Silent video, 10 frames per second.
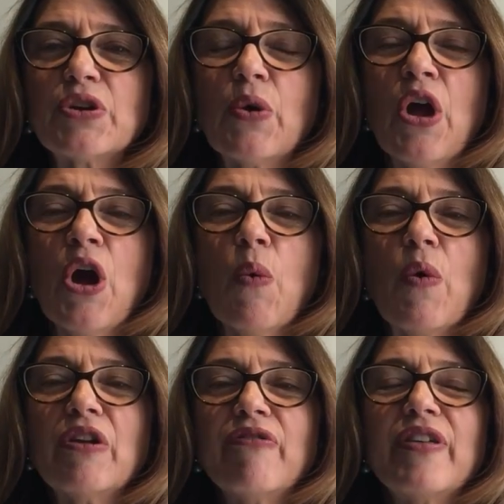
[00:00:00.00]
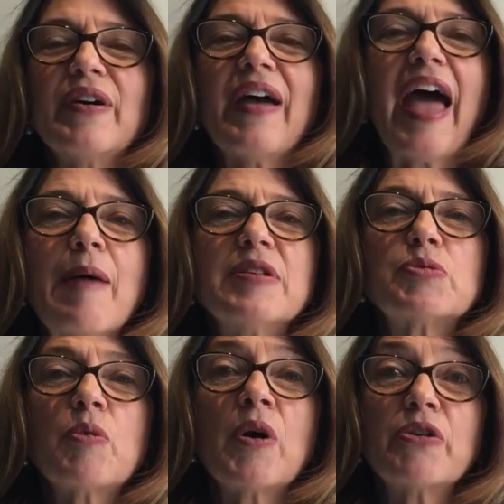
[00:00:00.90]
So one of the
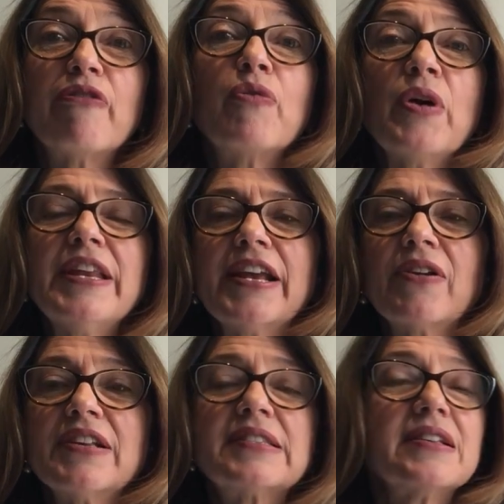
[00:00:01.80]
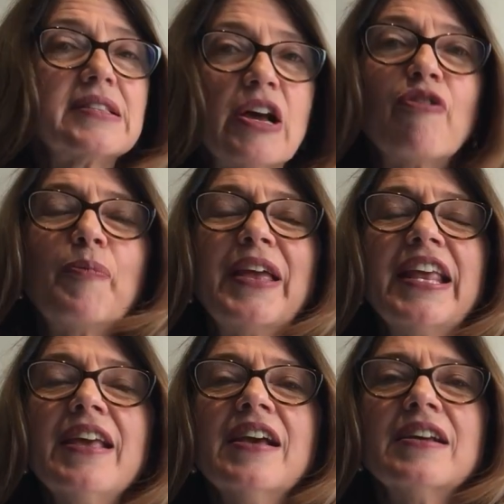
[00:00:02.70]
habits we want to avoid here is
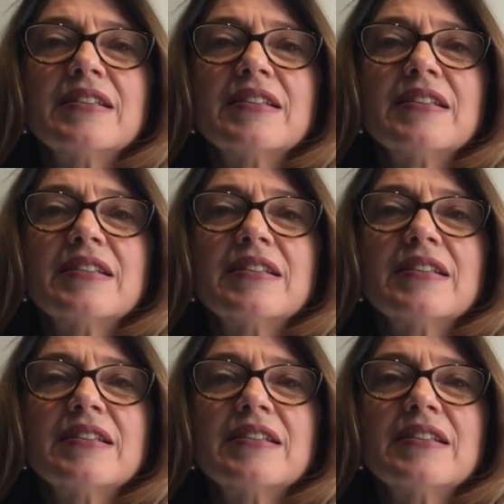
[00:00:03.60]
self-pity,